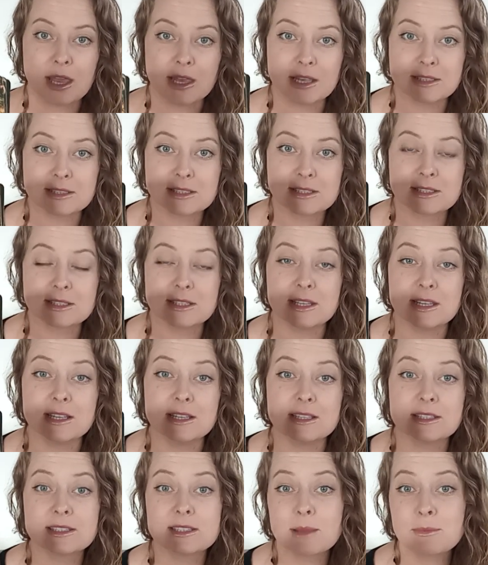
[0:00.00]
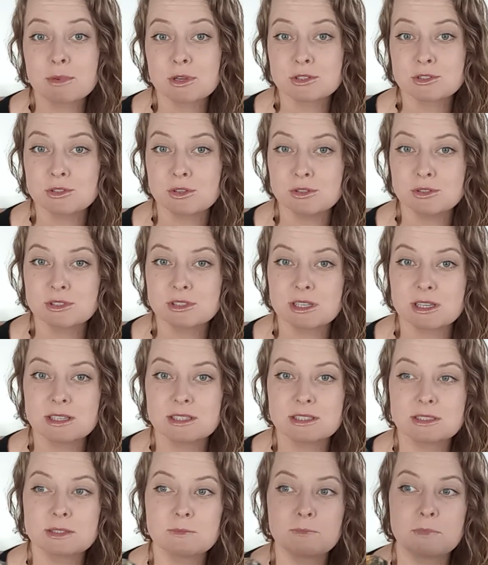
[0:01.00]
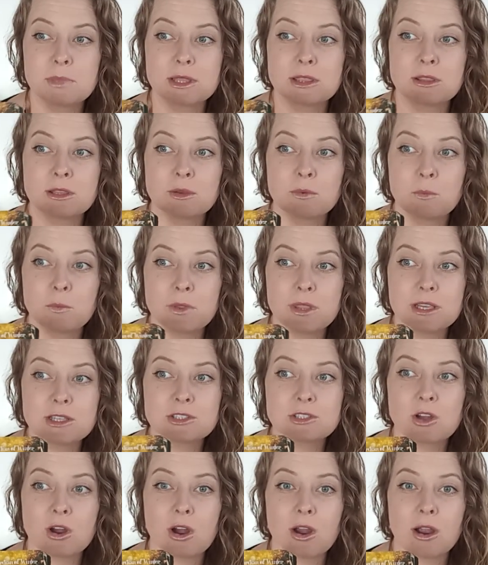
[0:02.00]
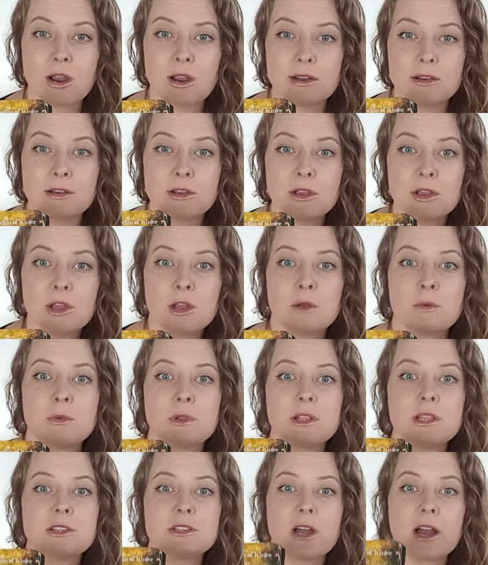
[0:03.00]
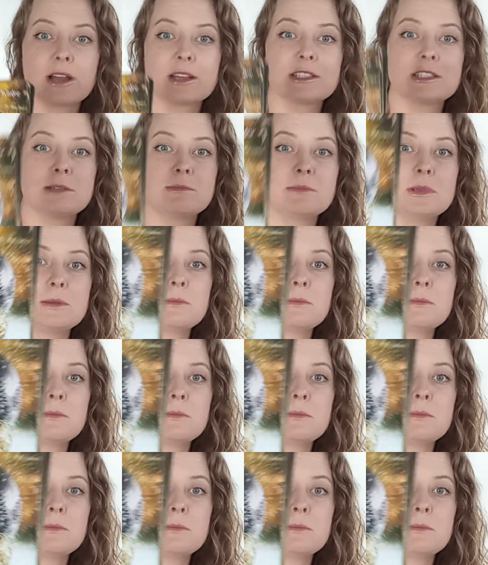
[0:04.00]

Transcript: it's the summer solstice. But this card really talks to